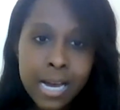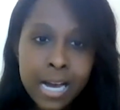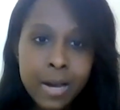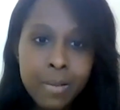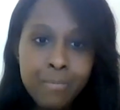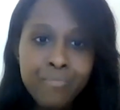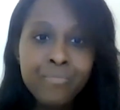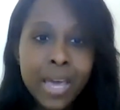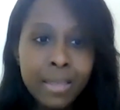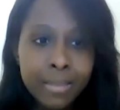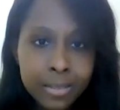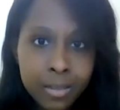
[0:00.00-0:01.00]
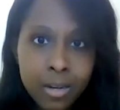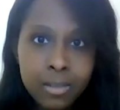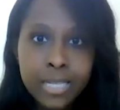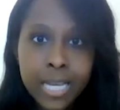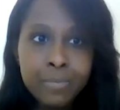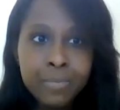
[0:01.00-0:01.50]
and this
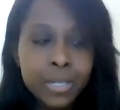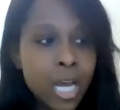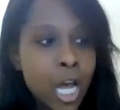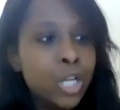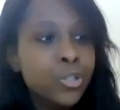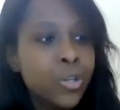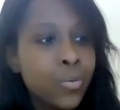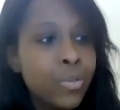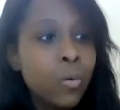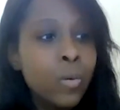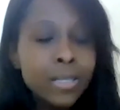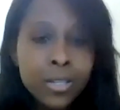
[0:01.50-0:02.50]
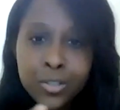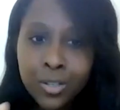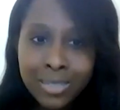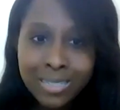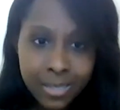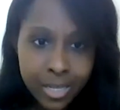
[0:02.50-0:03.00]
concept. So there was a
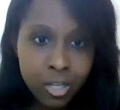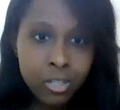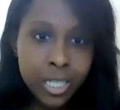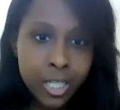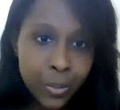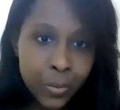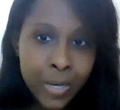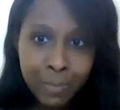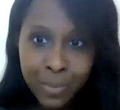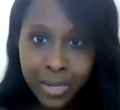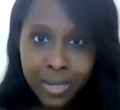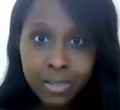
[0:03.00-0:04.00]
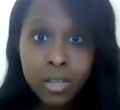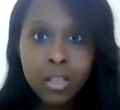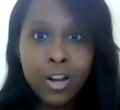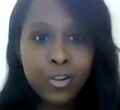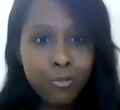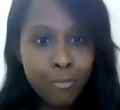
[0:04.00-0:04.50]
certain synergy to it because a
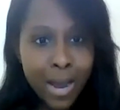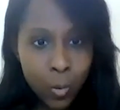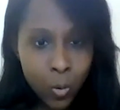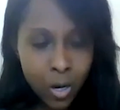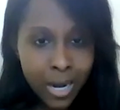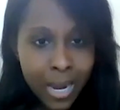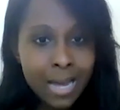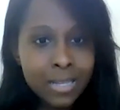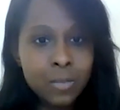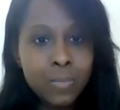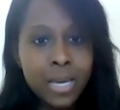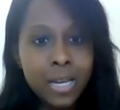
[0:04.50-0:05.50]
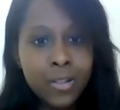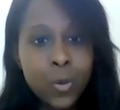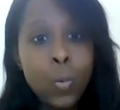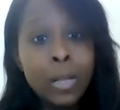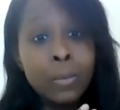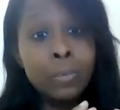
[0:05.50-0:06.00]
lot of my work has been in the
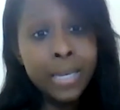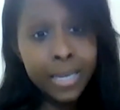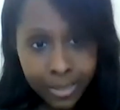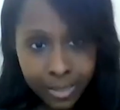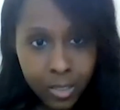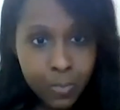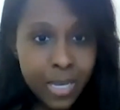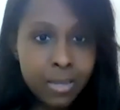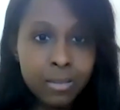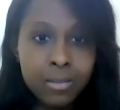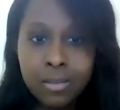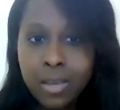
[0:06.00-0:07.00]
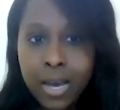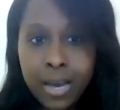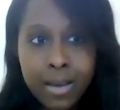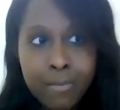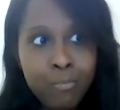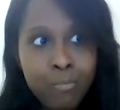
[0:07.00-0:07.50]
well-being space
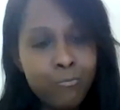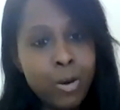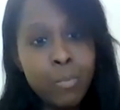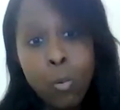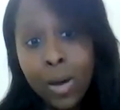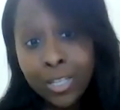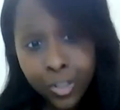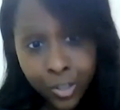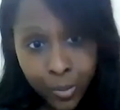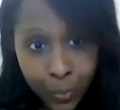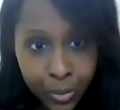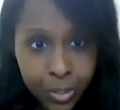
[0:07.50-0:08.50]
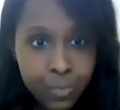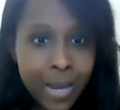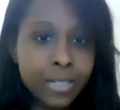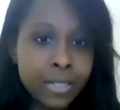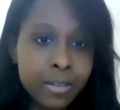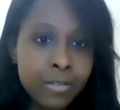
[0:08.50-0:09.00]
from a Western
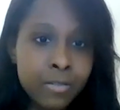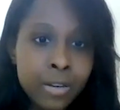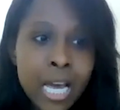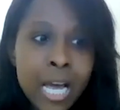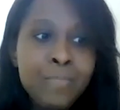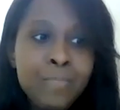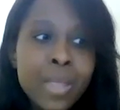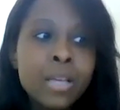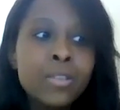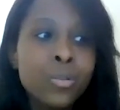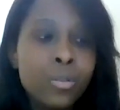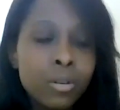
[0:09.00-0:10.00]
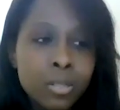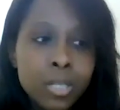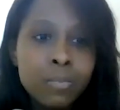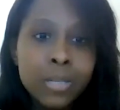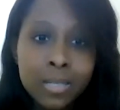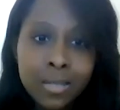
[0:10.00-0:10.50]
perspective. So there
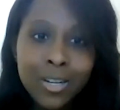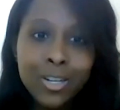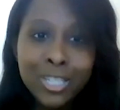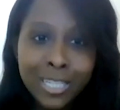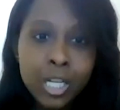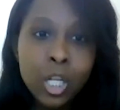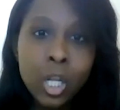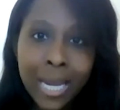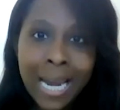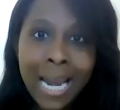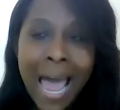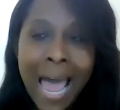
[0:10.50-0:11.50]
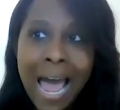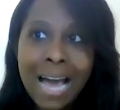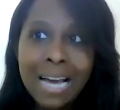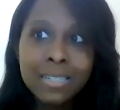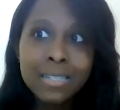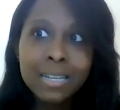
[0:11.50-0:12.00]
seemed a synergy to looking
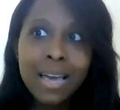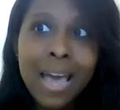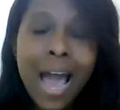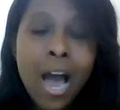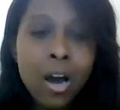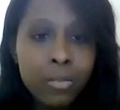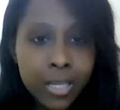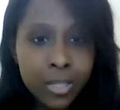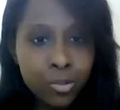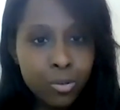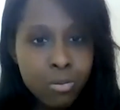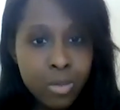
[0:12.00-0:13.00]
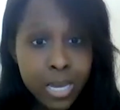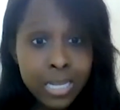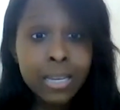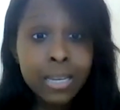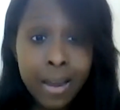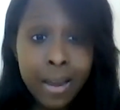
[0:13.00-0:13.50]
at how these two
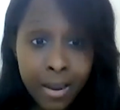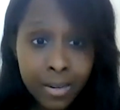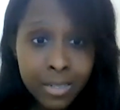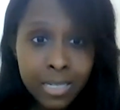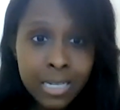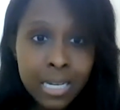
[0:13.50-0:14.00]
things connect,